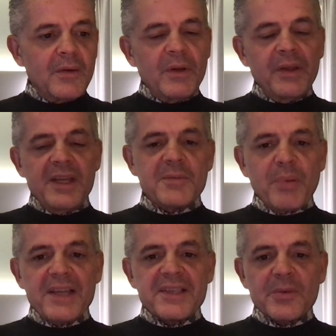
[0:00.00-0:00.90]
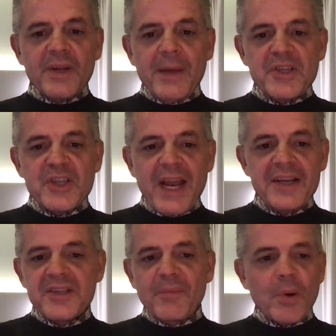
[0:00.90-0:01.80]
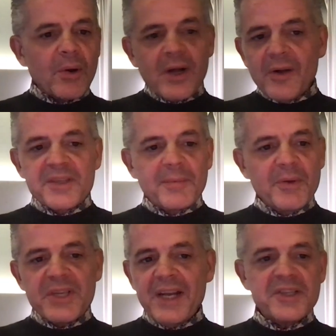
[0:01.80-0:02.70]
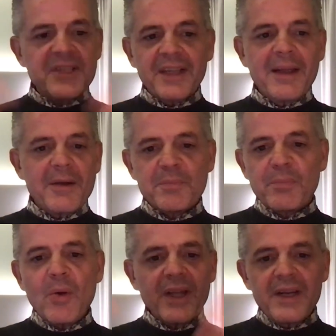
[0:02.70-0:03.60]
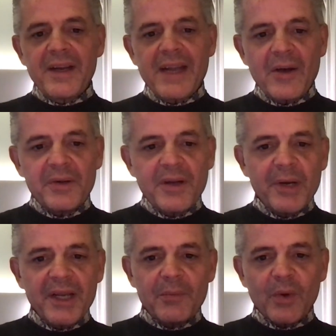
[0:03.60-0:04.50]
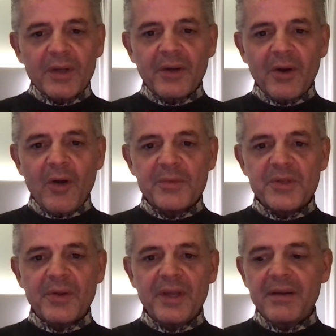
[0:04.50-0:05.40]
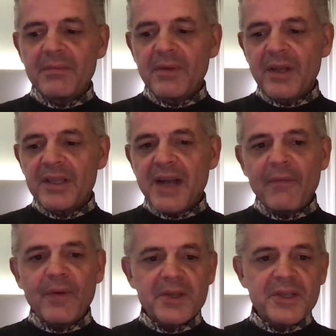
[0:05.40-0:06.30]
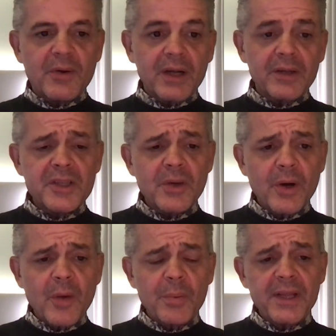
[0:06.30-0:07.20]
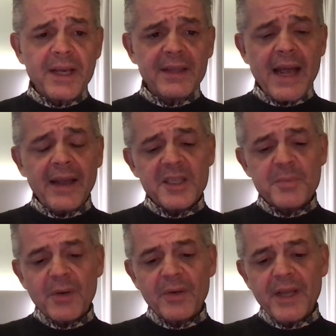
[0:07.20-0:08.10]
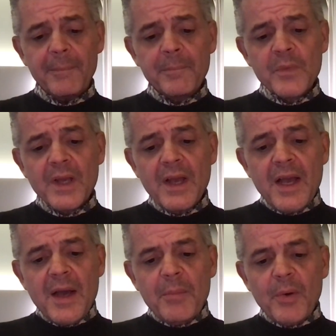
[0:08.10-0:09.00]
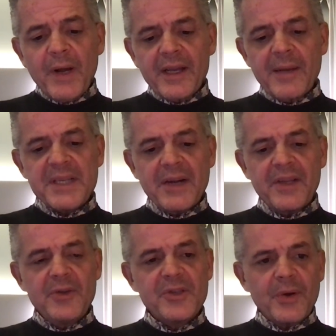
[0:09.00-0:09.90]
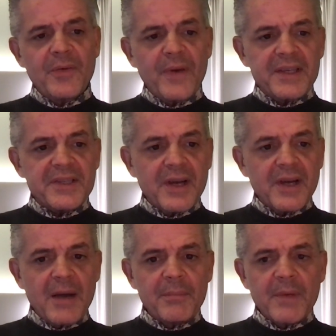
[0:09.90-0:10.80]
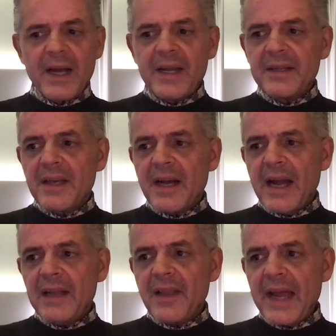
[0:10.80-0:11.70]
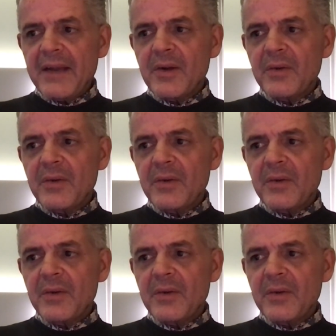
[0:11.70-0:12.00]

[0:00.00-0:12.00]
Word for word: these places where they would change the protocol or something would change, and suddenly it was broken, and now nobody can work their homes or the it's not functioning correctly. So we're hoping that that gets better with that. But when it comes down to the user interface, um, I I like.